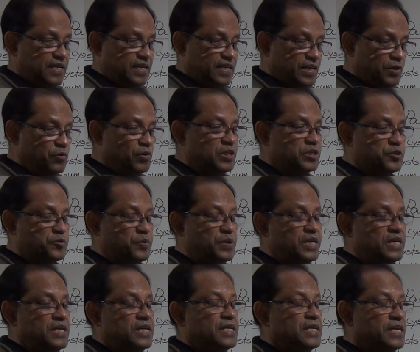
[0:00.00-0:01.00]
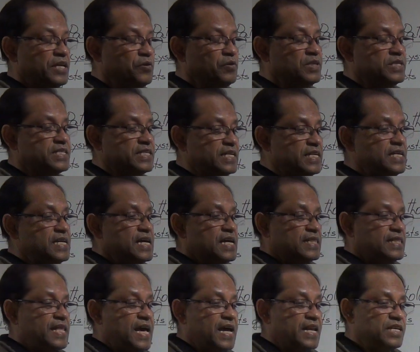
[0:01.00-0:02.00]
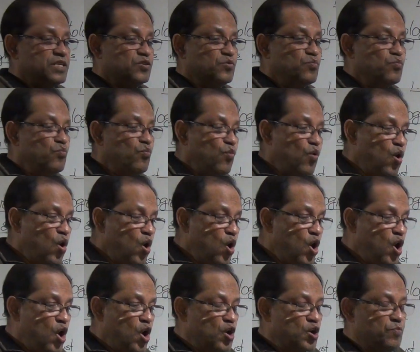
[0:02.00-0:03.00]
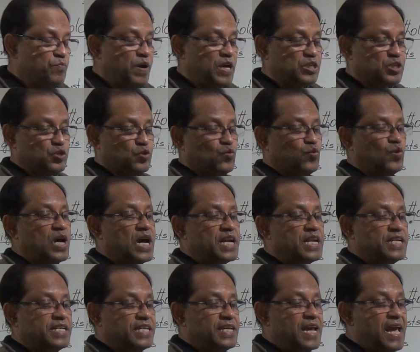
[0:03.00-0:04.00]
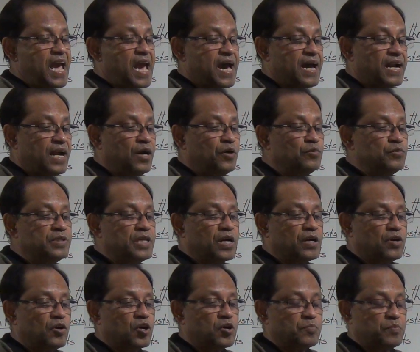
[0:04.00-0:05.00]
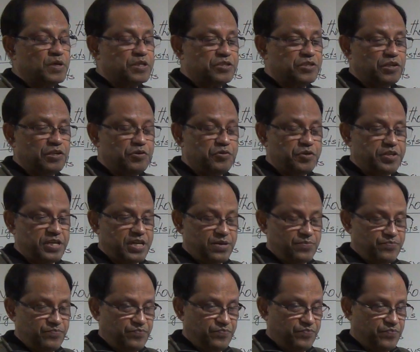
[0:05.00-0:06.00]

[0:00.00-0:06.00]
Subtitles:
you will see there is more vascularity around the corpus luteum,